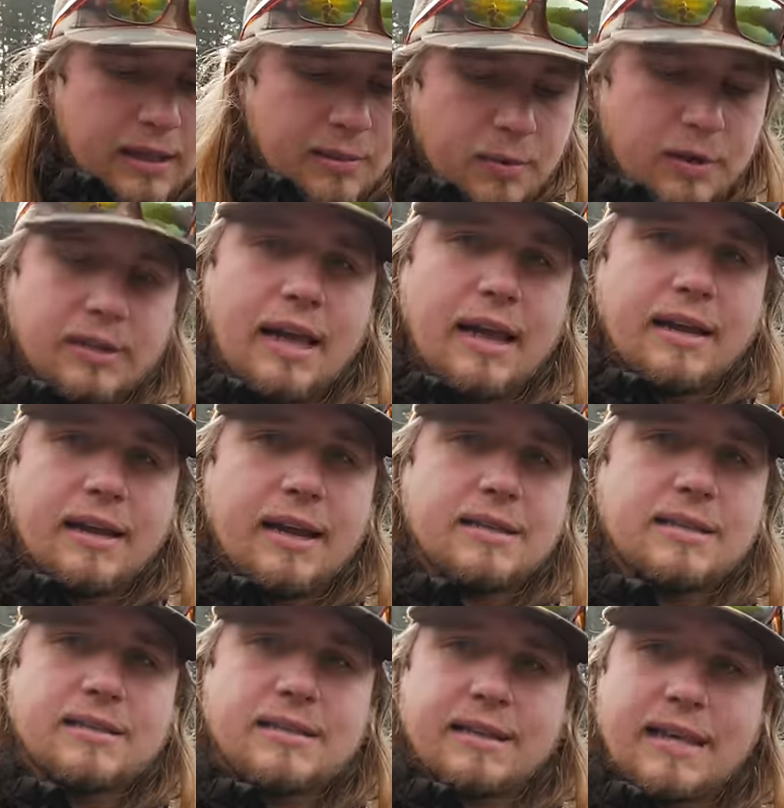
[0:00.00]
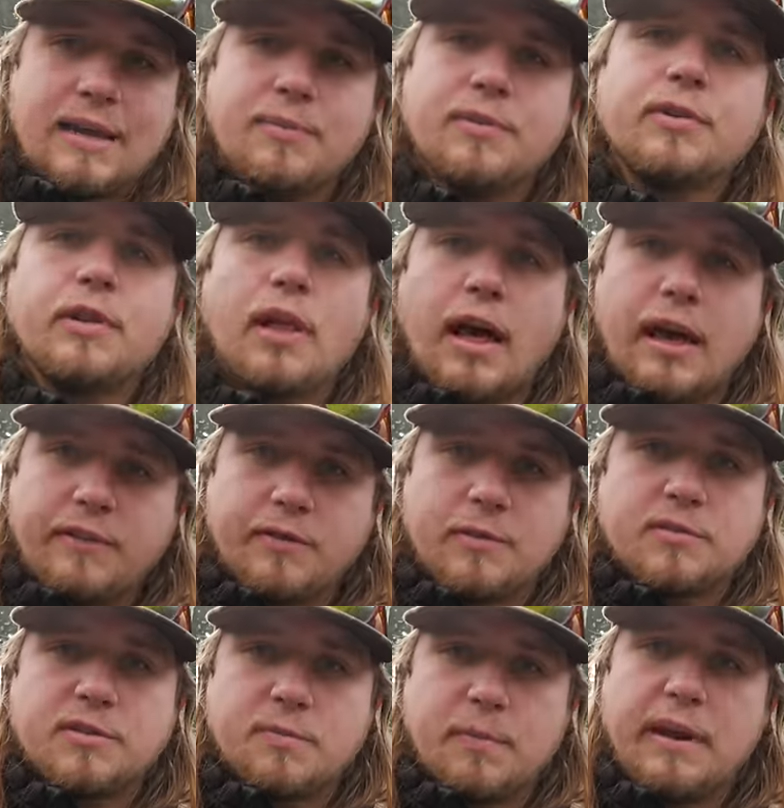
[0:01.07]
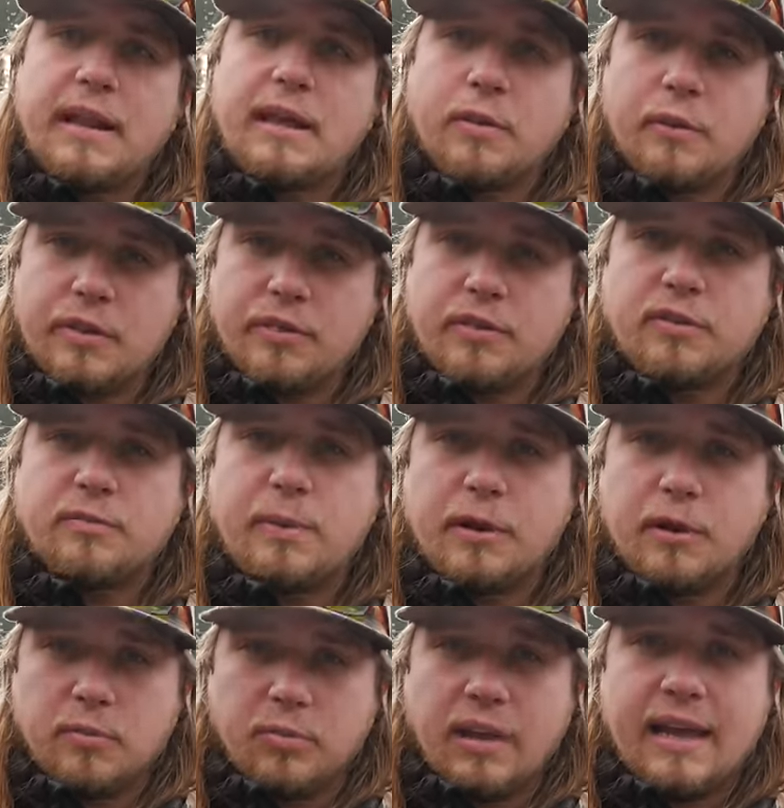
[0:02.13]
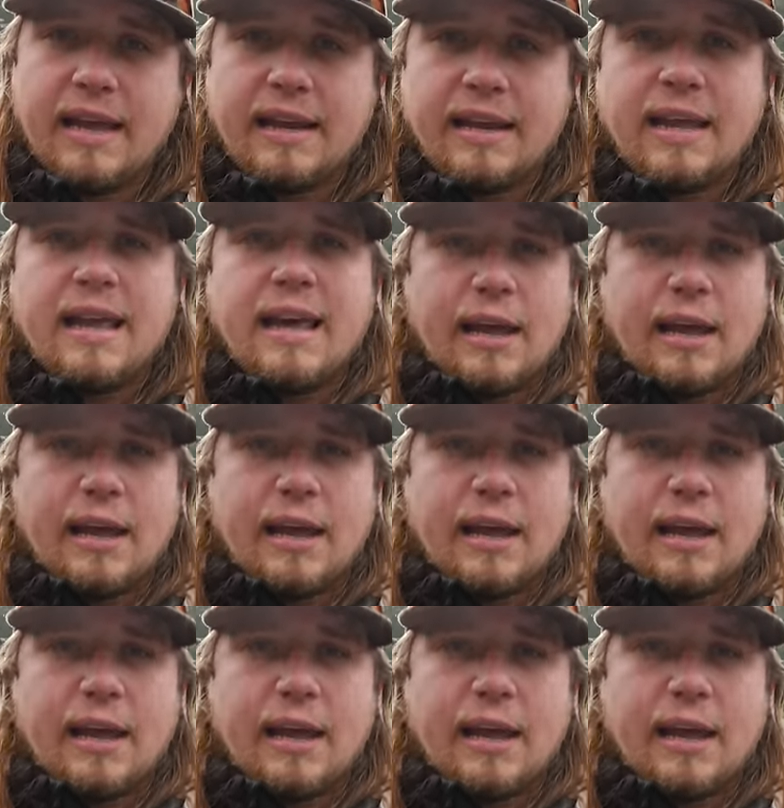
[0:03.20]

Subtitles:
and what that does is it keeps your line from spinning with the spinner blade